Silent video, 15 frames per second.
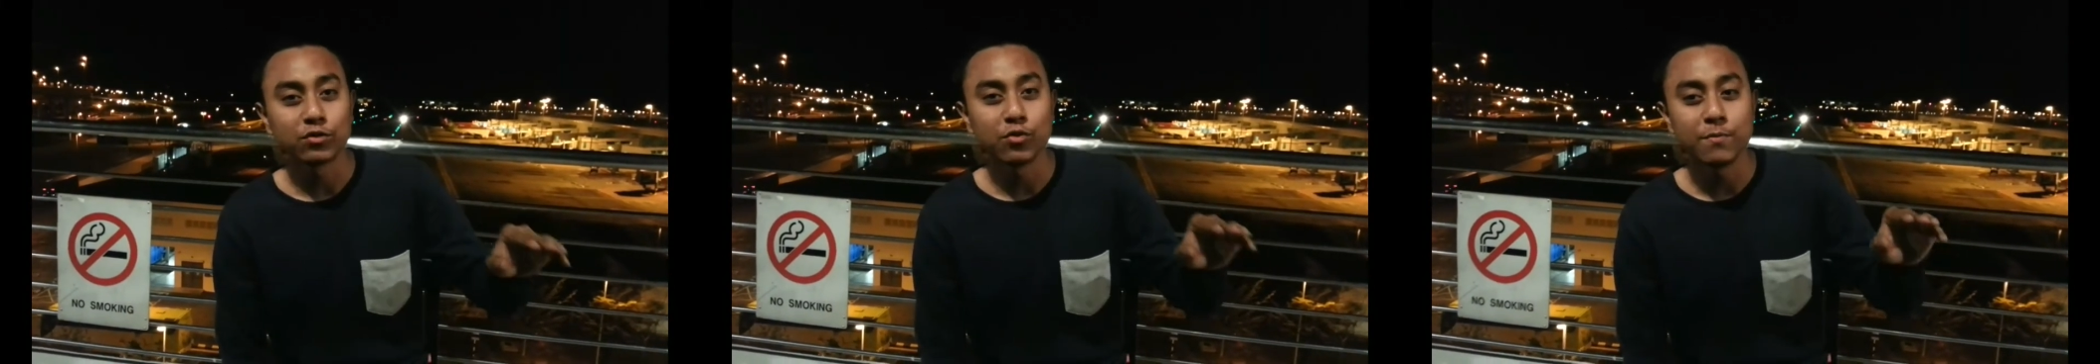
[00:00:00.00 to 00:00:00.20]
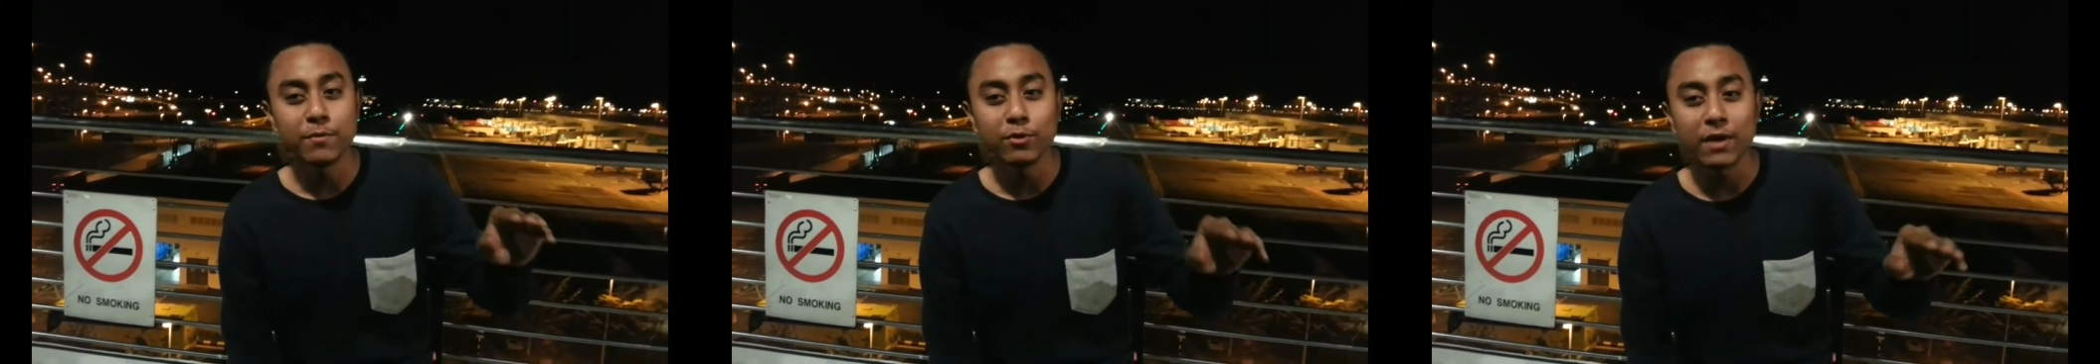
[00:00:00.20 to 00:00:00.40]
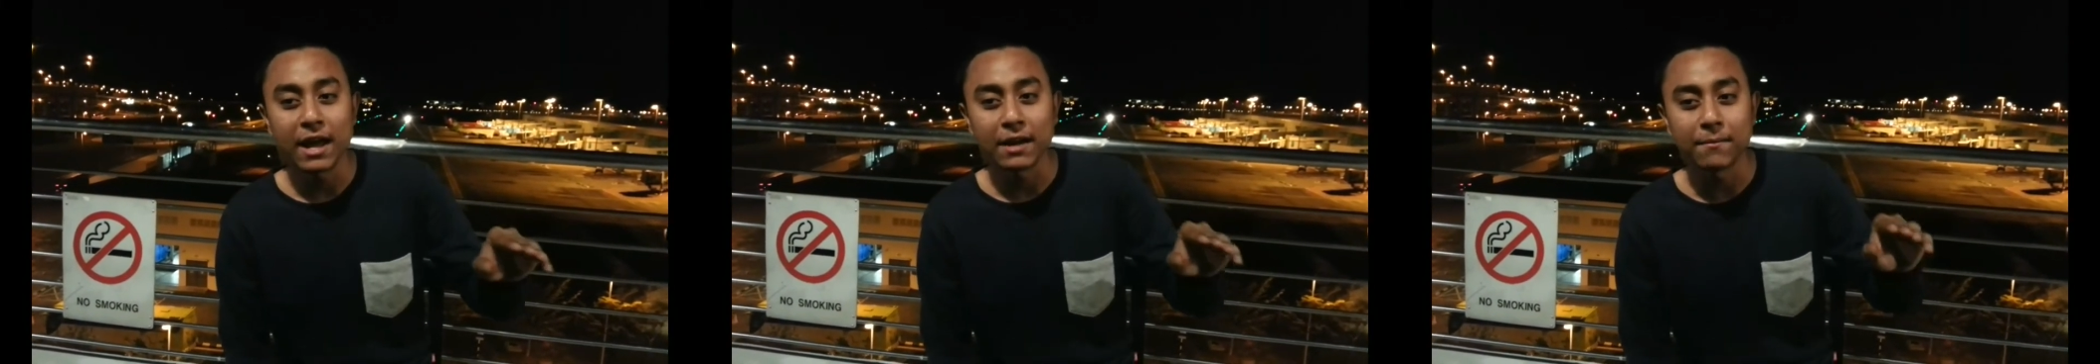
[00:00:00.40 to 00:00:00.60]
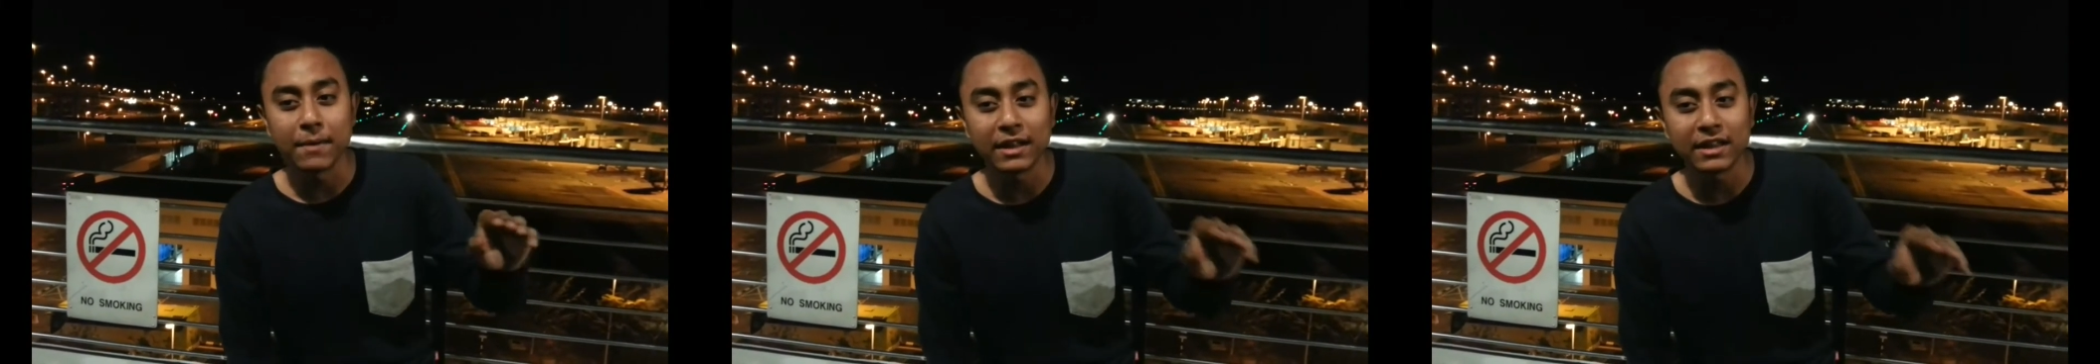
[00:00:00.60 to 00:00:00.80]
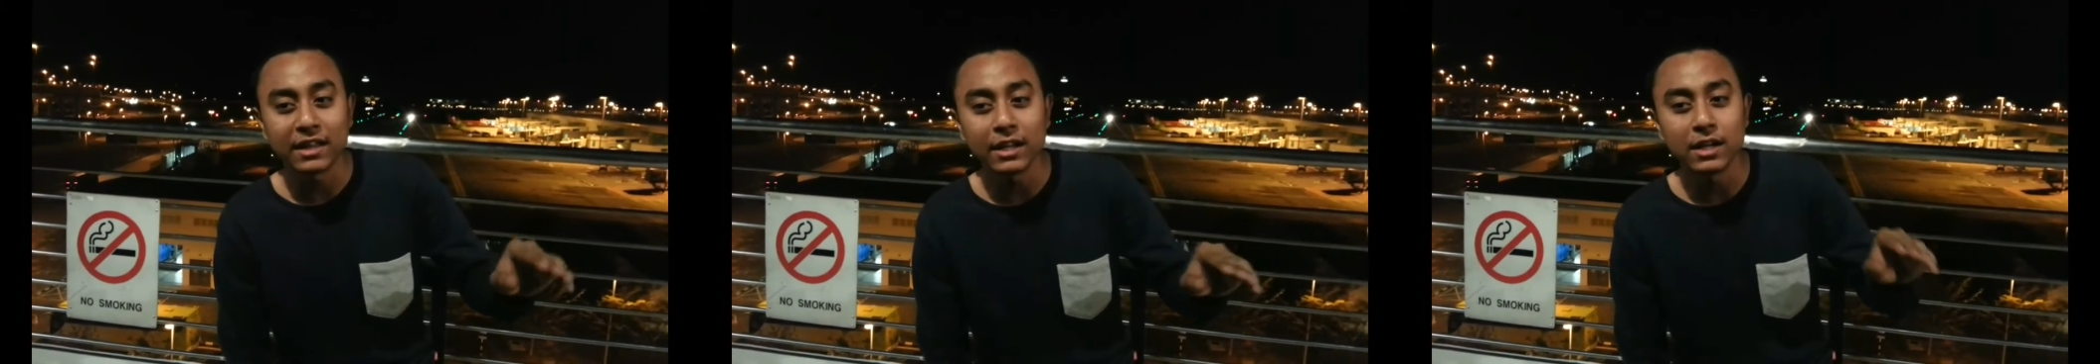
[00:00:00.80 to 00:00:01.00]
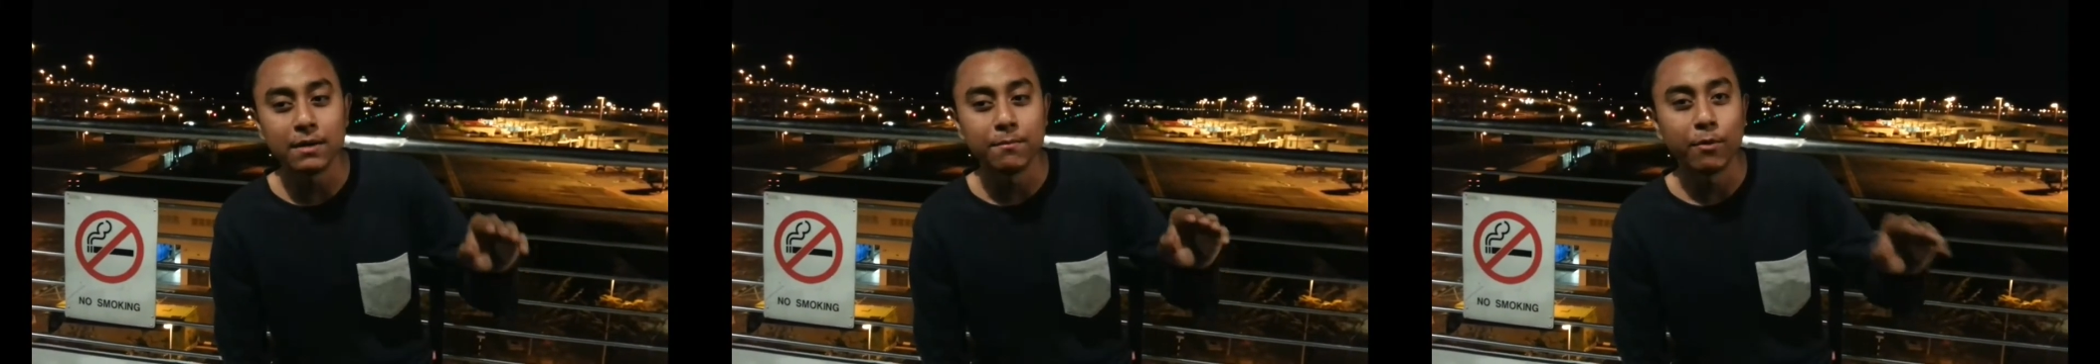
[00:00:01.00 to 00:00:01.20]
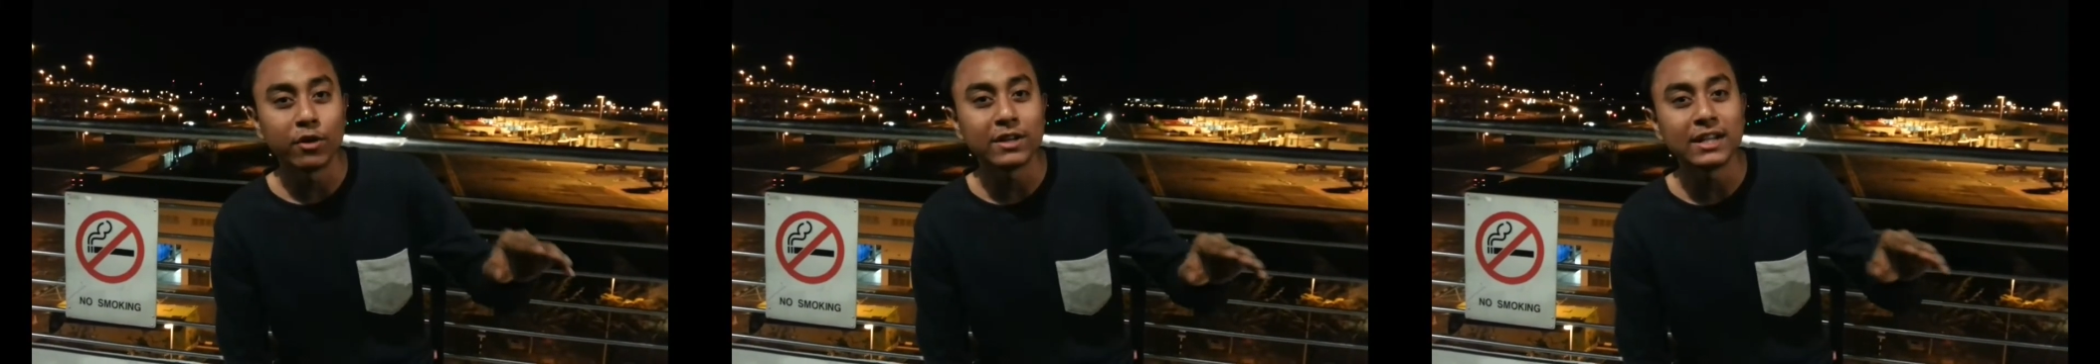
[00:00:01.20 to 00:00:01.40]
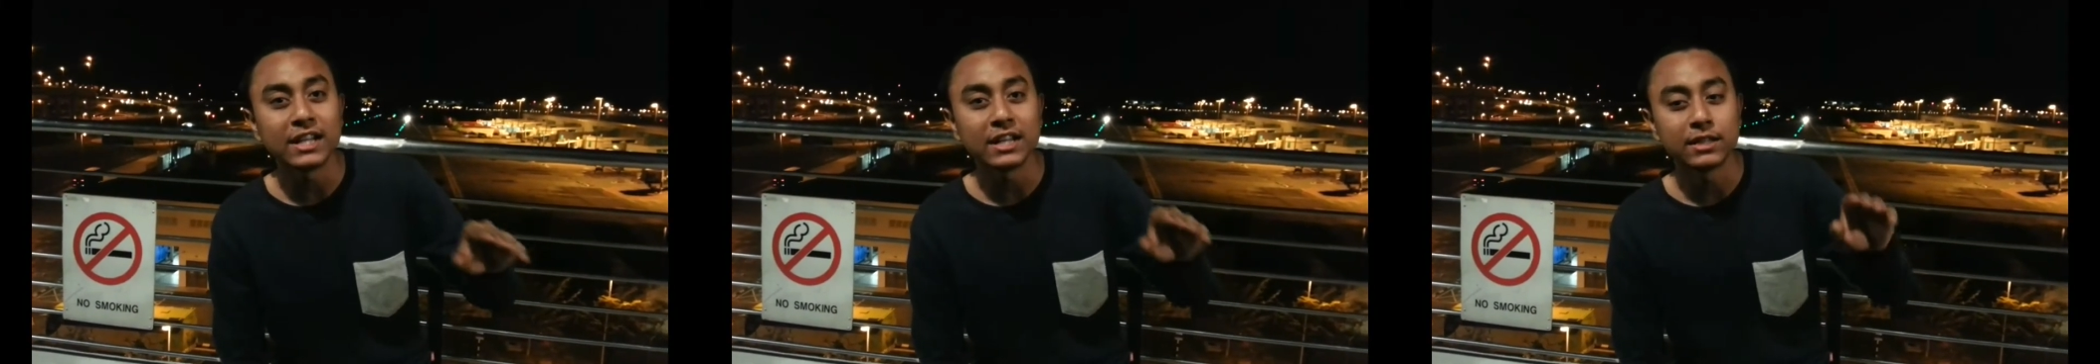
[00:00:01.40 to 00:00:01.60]
to build and maintain a
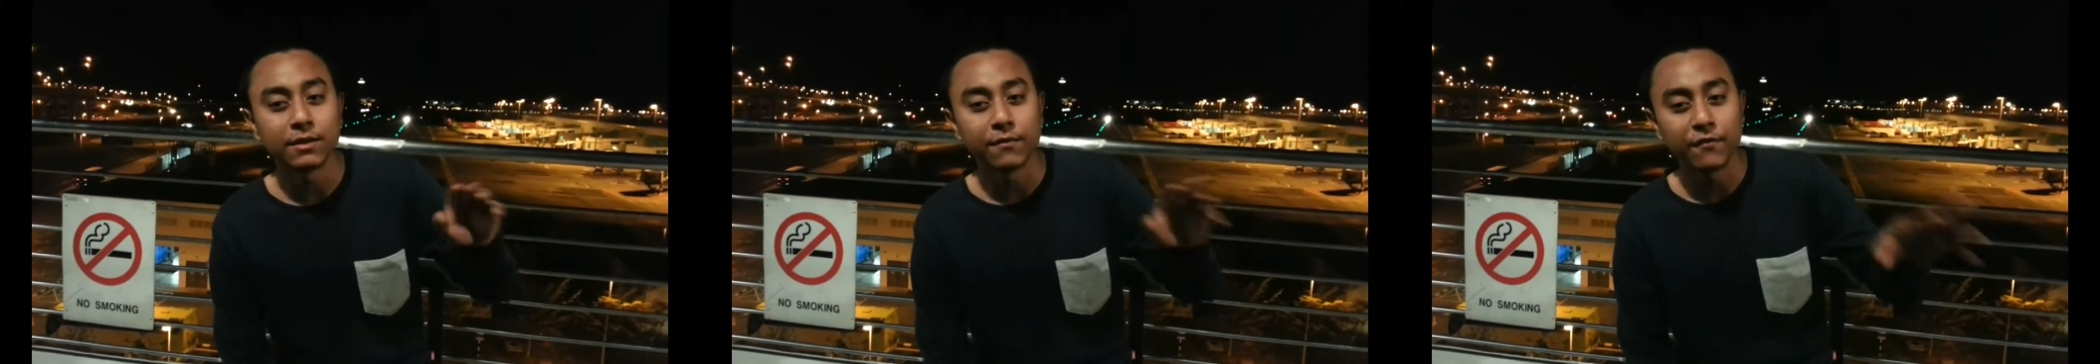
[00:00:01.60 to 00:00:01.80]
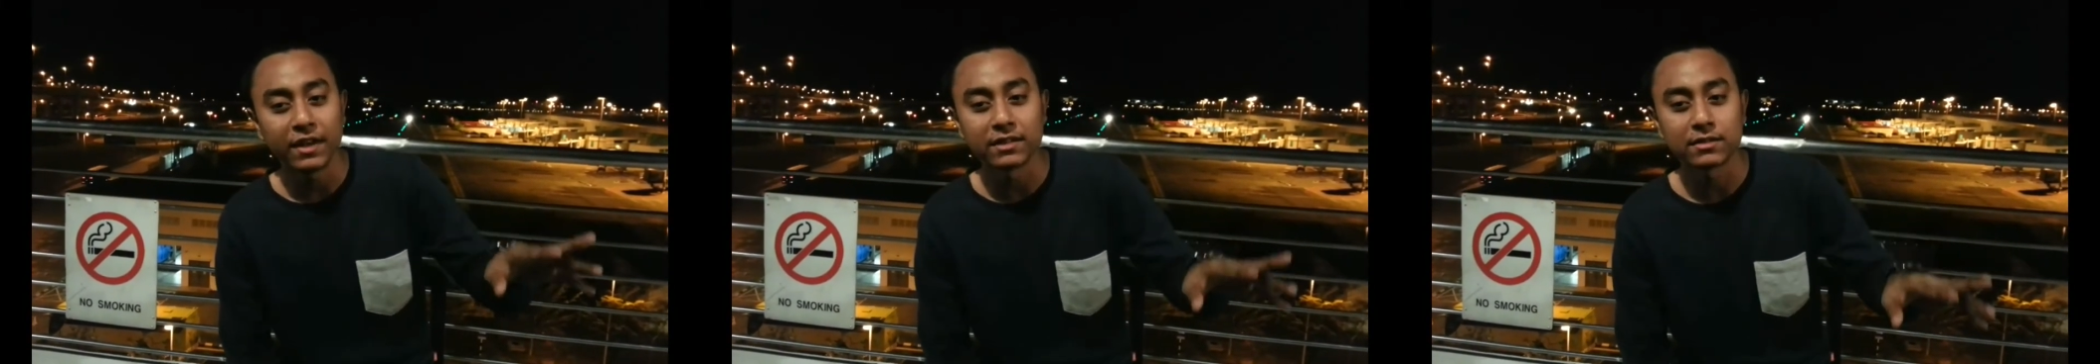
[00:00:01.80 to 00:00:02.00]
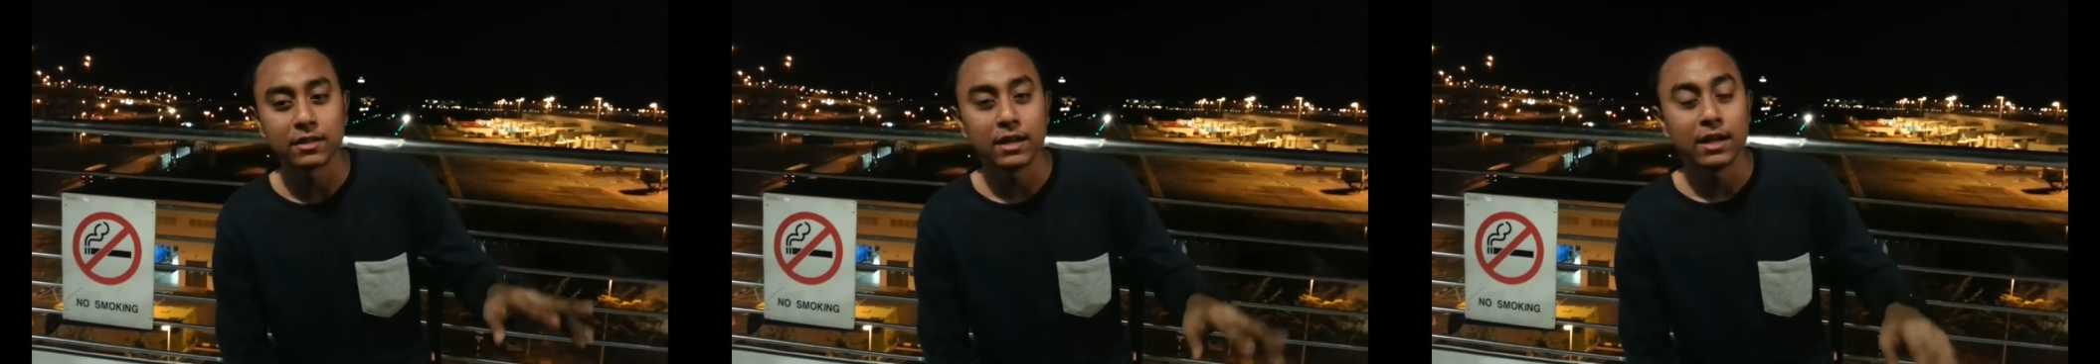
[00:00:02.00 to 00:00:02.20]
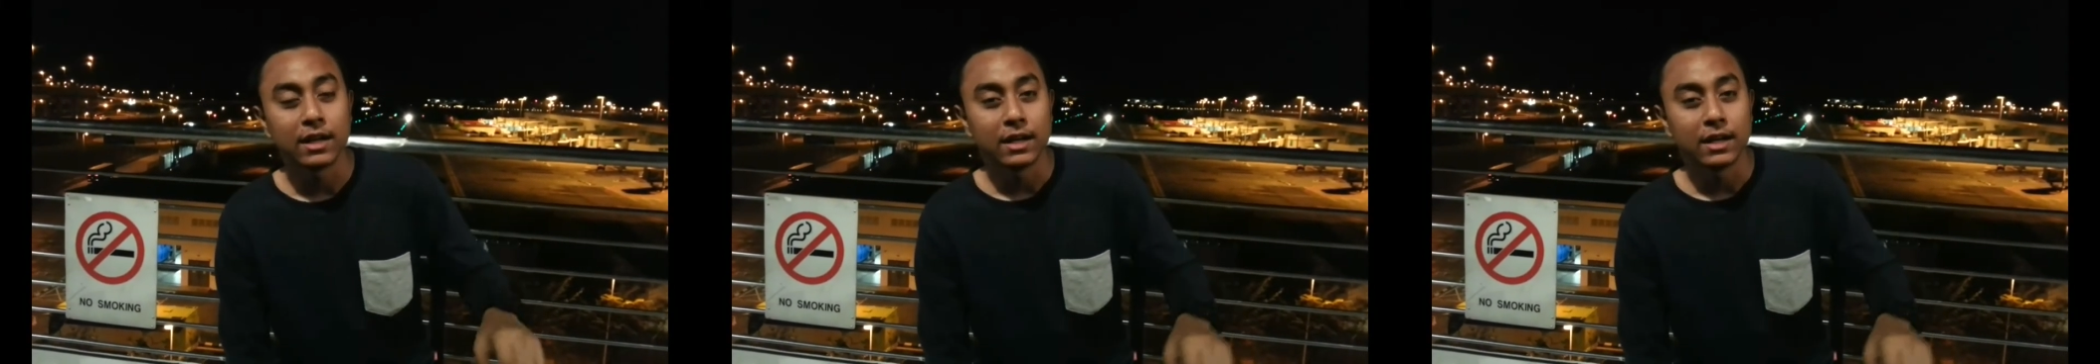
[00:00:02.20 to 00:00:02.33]
modern interface.